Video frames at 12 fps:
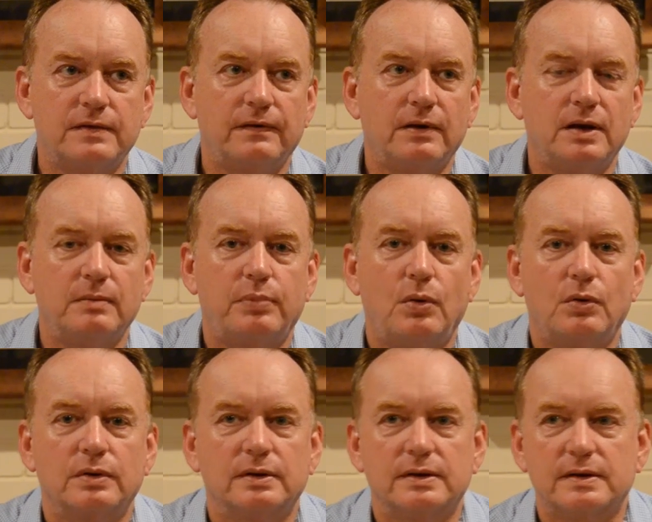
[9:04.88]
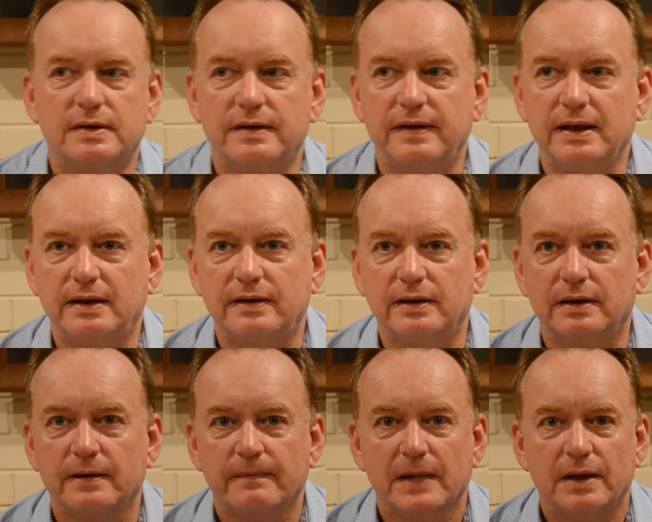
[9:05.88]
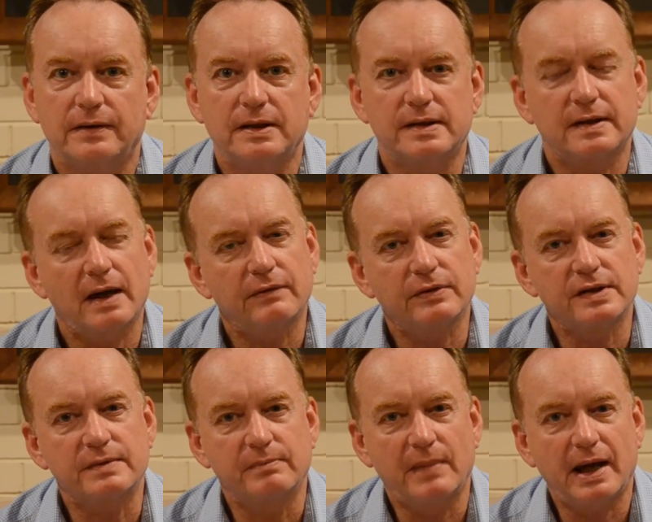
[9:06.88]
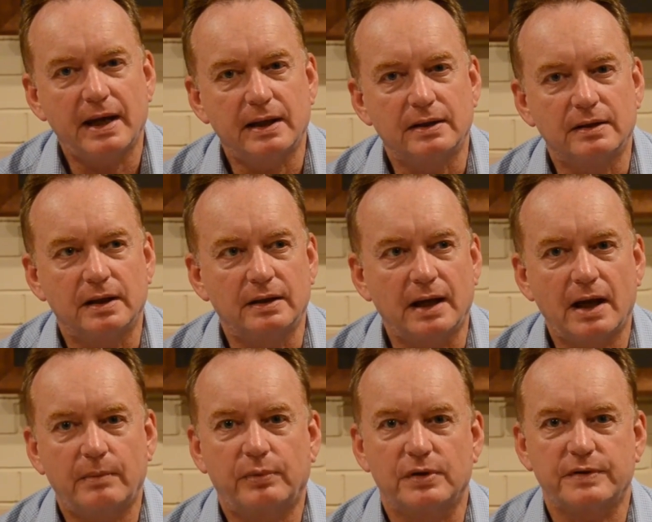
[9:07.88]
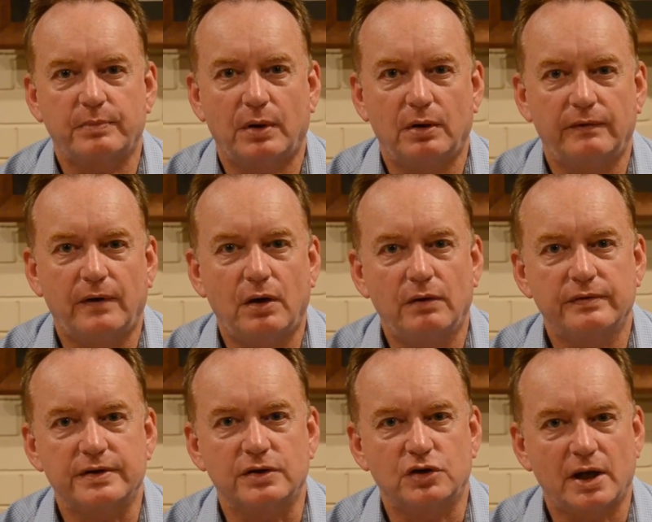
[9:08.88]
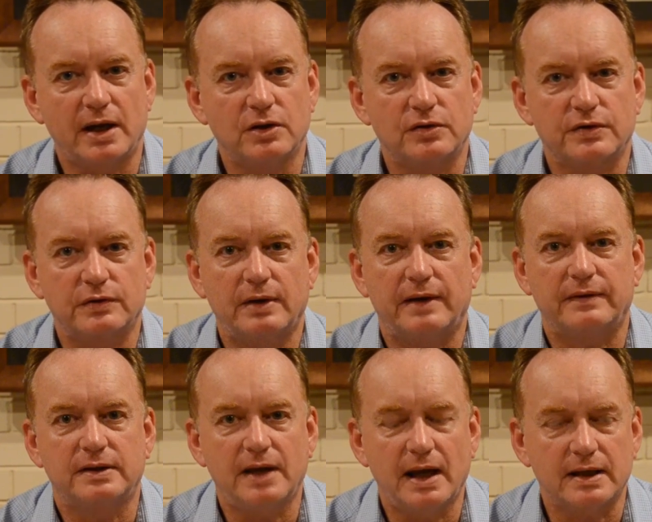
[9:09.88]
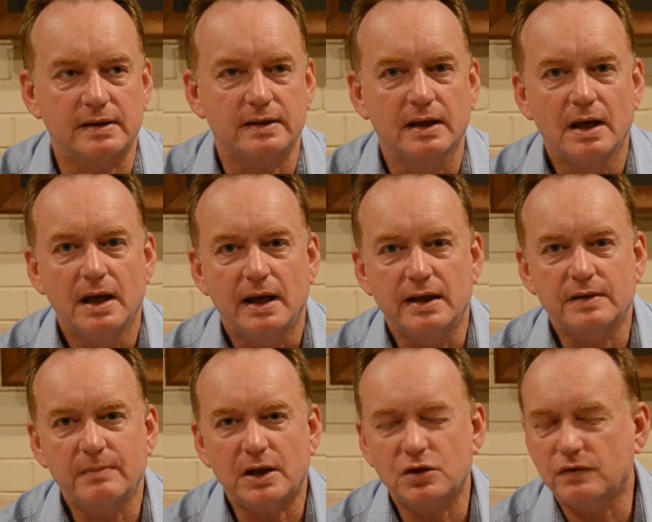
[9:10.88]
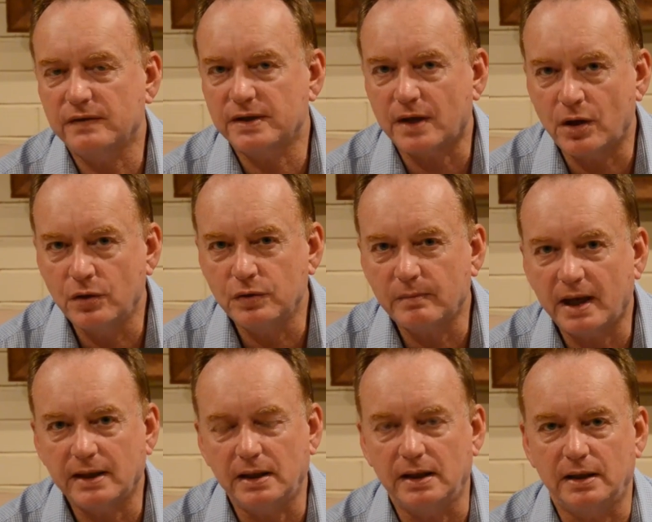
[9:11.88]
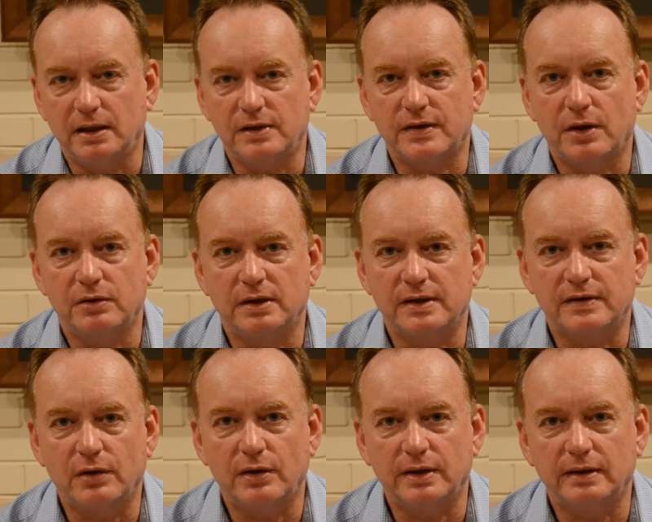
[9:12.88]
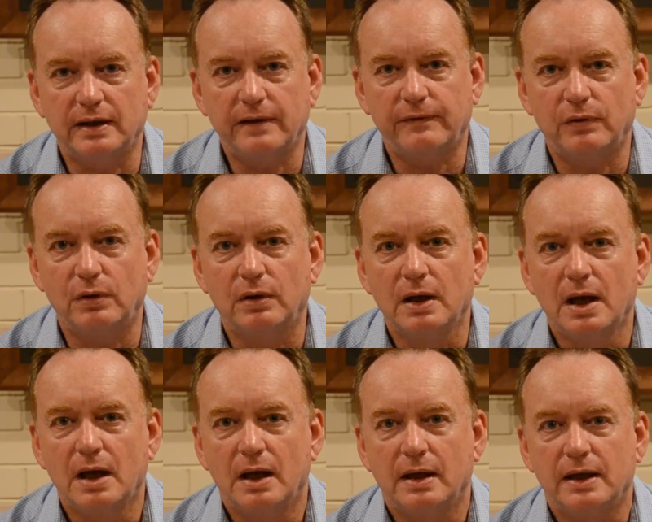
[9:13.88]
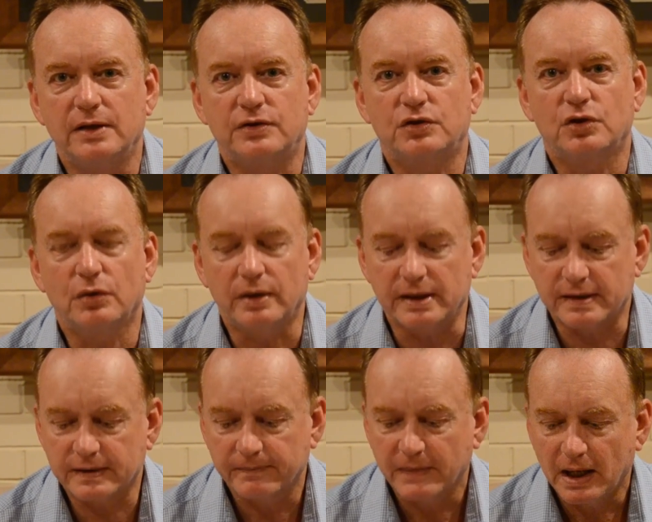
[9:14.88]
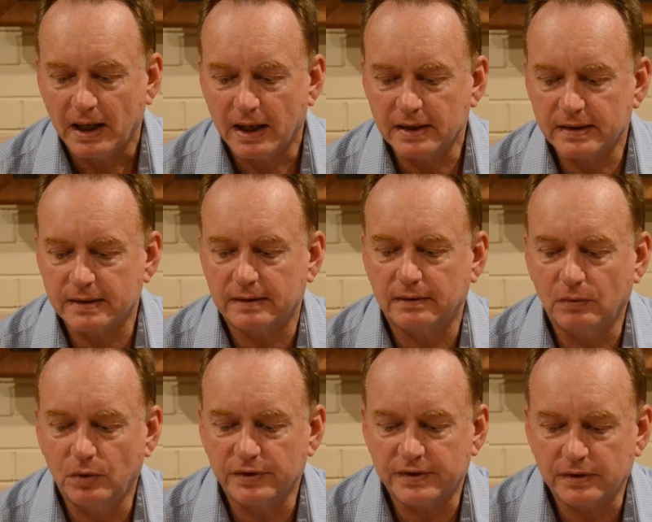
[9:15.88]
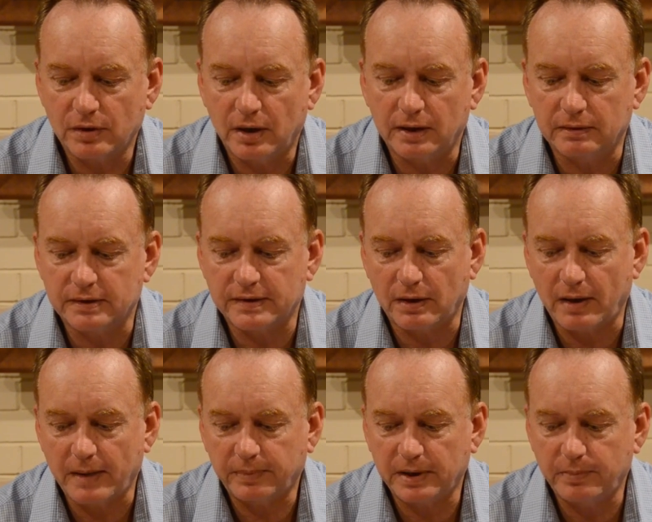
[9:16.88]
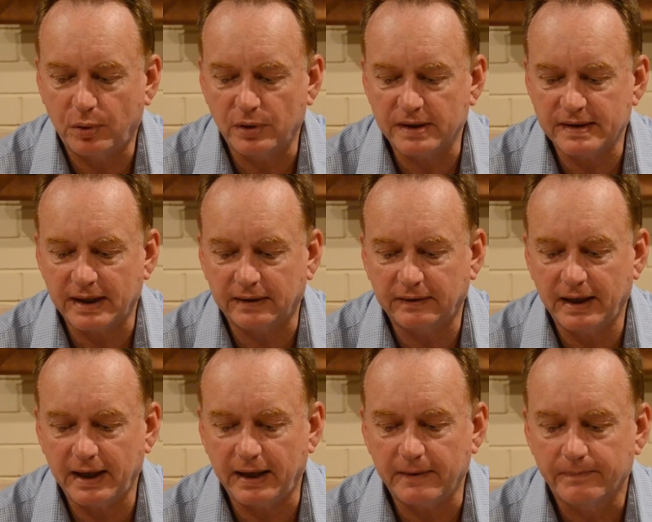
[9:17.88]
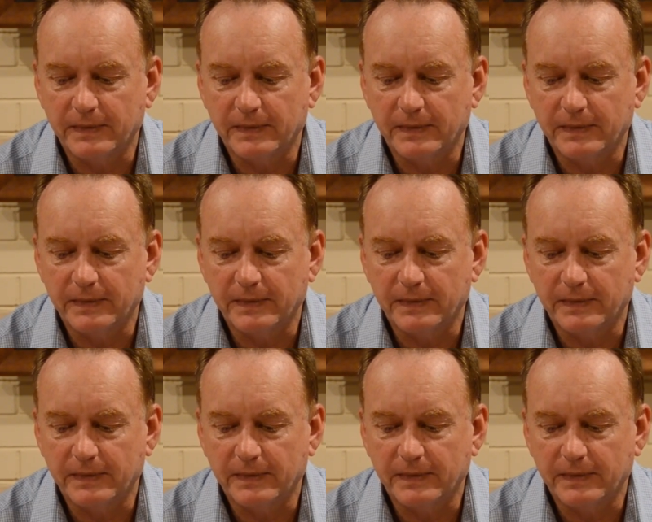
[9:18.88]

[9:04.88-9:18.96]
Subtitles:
very important to think that the discoveries made and how Prospero evolves and changes throughout the text is much of his own making and his own design, and therefore his choice. As Wilson Knight so aptly points out there,